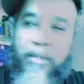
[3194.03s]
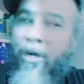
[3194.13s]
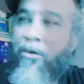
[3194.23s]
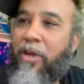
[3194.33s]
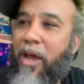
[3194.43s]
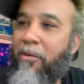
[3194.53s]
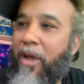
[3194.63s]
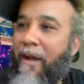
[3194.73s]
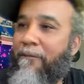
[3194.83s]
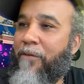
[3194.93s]
Okay, we
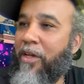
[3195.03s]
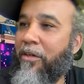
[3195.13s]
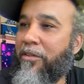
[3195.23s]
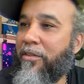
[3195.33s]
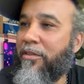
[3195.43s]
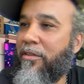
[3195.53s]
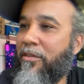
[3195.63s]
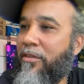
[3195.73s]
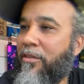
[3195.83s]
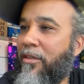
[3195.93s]
got filters.
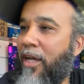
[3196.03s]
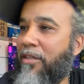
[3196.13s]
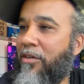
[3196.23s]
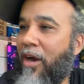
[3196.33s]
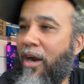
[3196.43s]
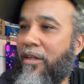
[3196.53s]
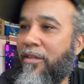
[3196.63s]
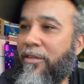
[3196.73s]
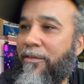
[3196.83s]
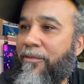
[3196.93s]
That's crazy.